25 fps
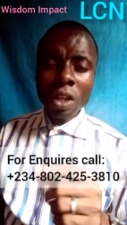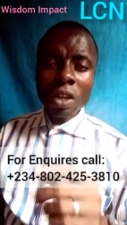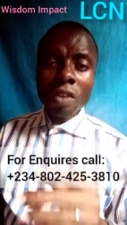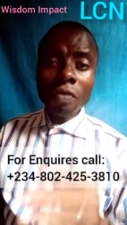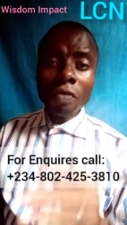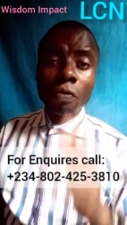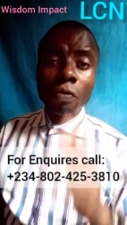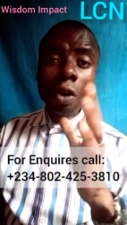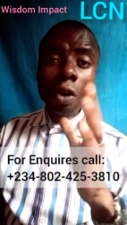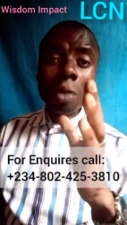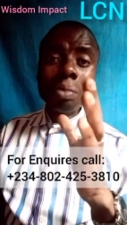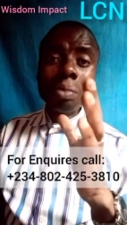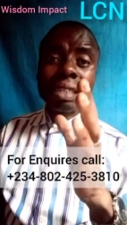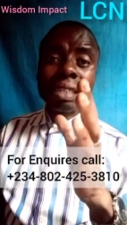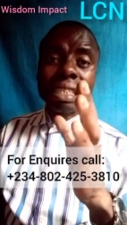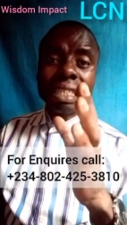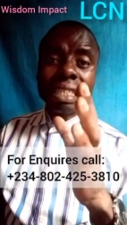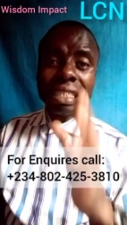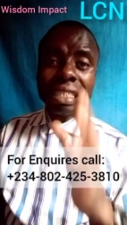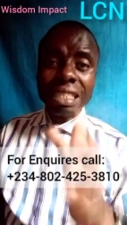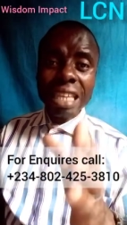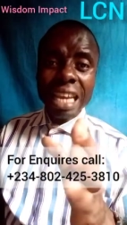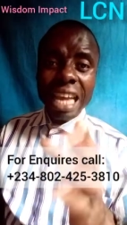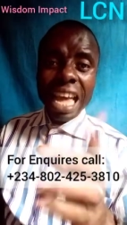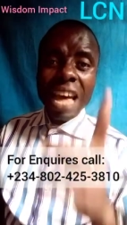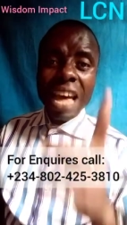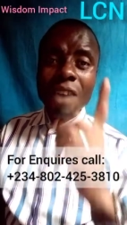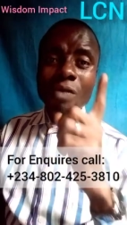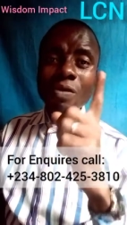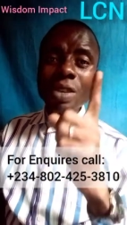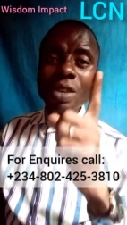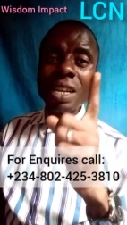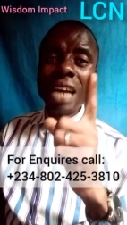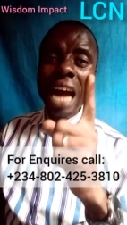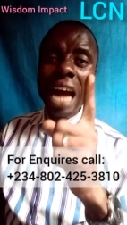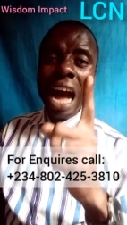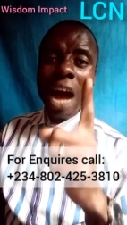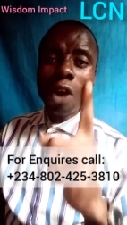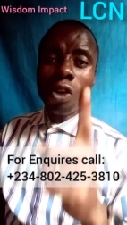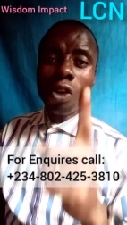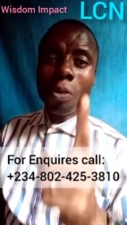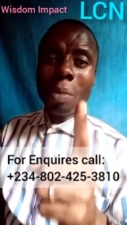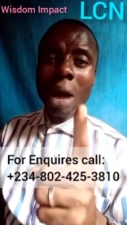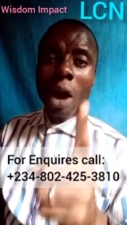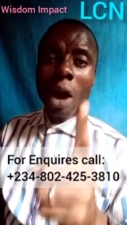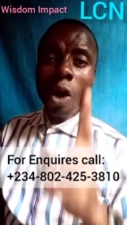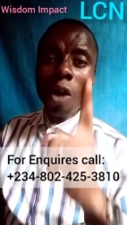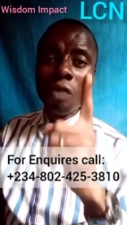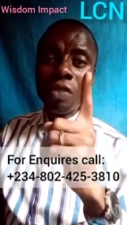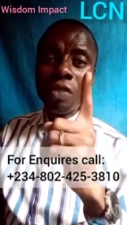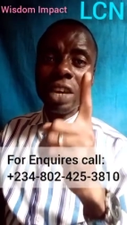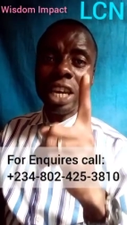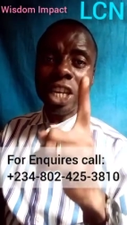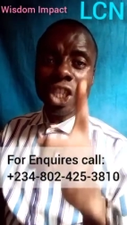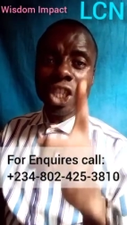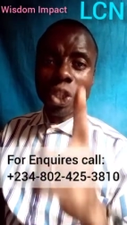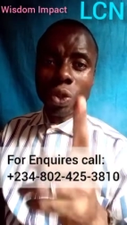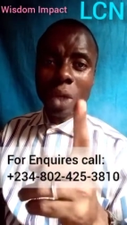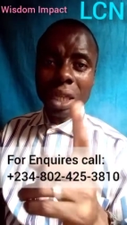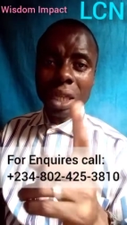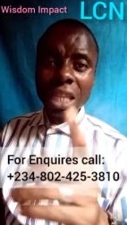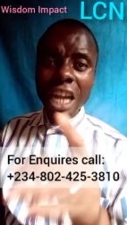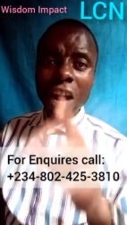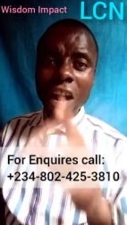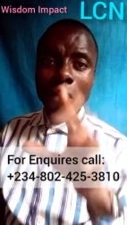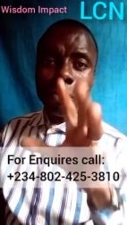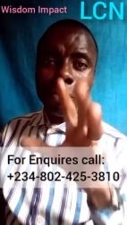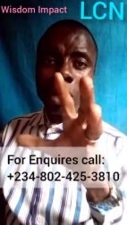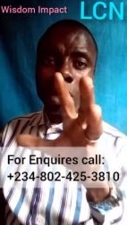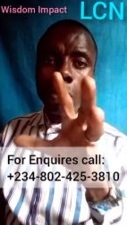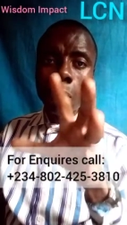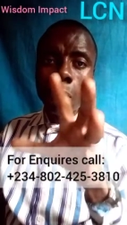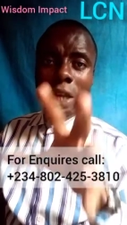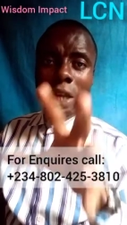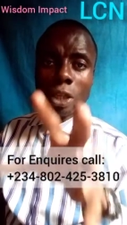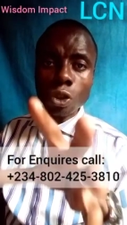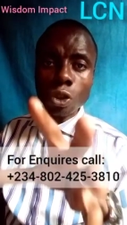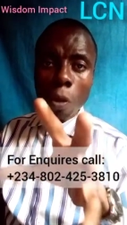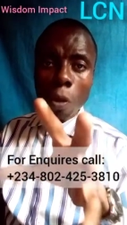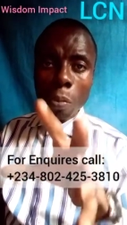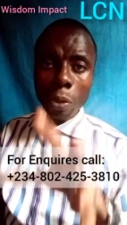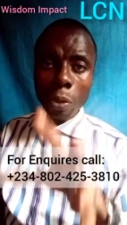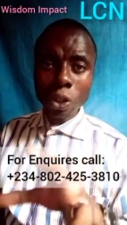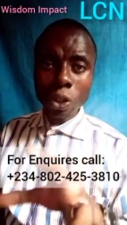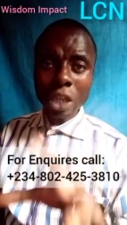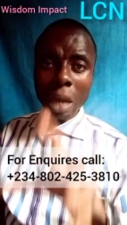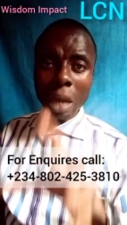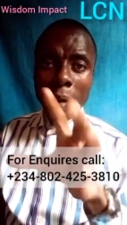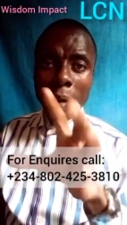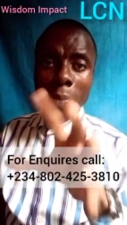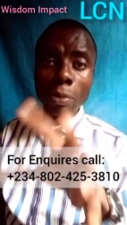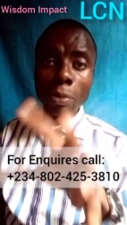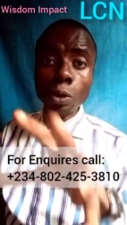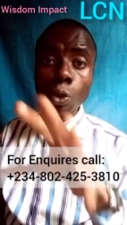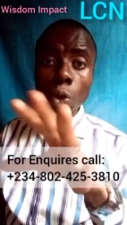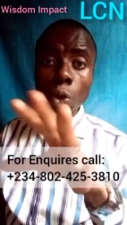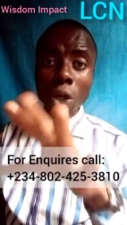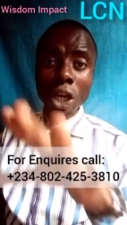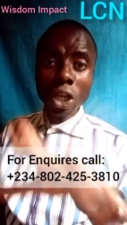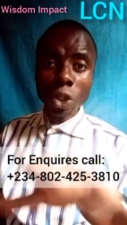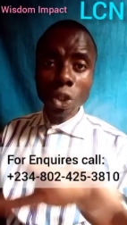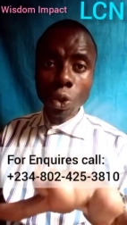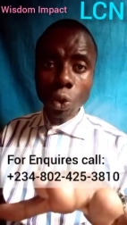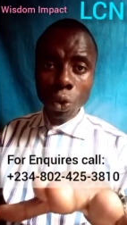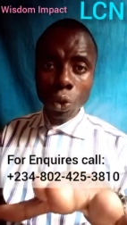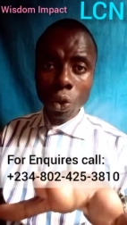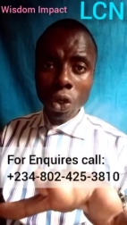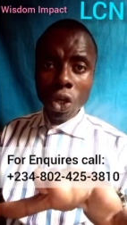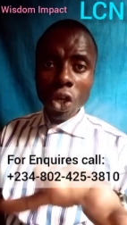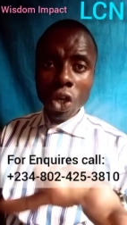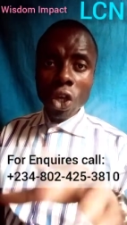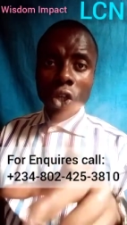From this day, every aroma of hatred that have been placed upon you that may people to hate you